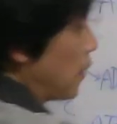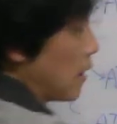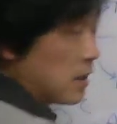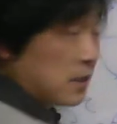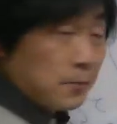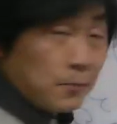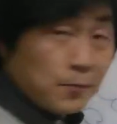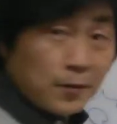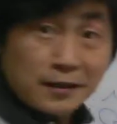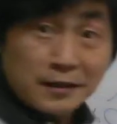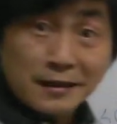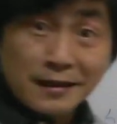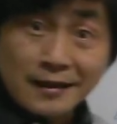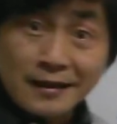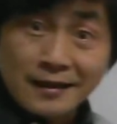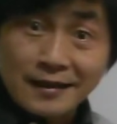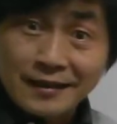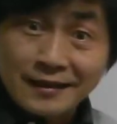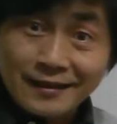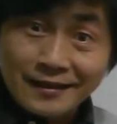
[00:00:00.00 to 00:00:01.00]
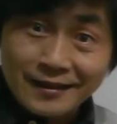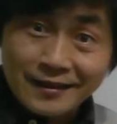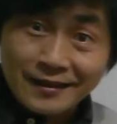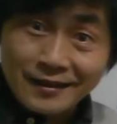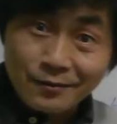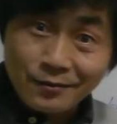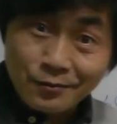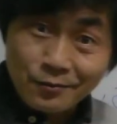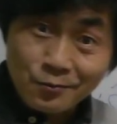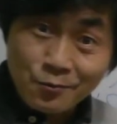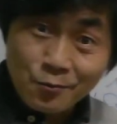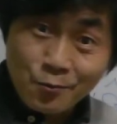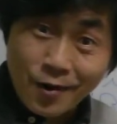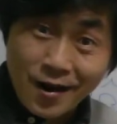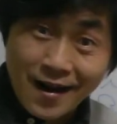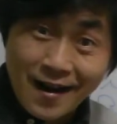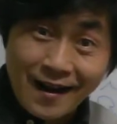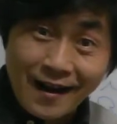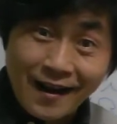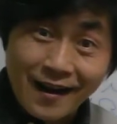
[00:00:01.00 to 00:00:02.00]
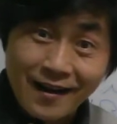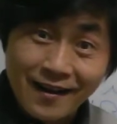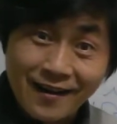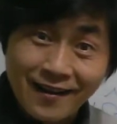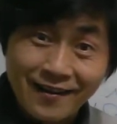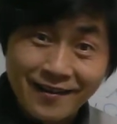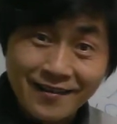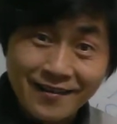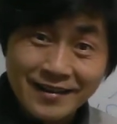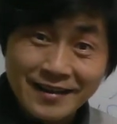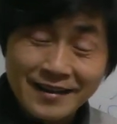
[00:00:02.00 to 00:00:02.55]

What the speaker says: phosphate. Wow!